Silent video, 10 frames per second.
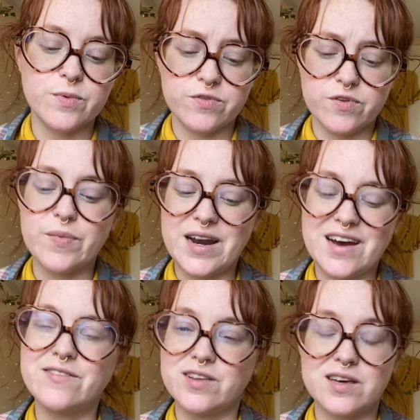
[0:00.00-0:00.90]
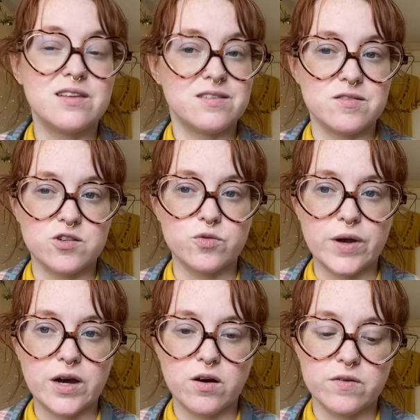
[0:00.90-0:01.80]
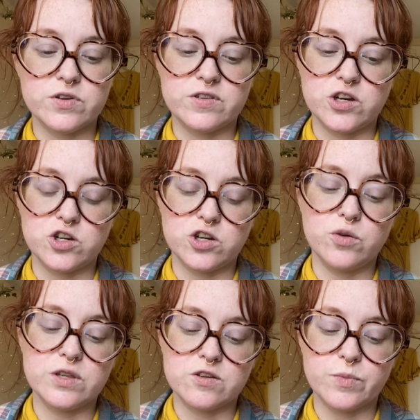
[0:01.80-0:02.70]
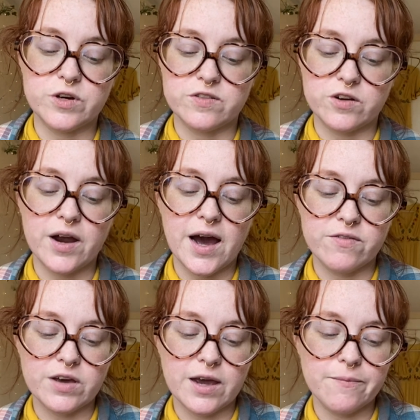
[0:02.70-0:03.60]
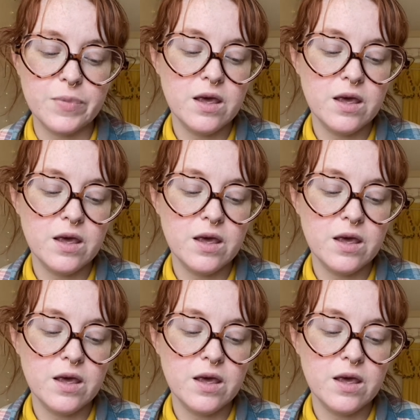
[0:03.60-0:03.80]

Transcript: But for many, I feel like this is a direct conversation you and this person are having.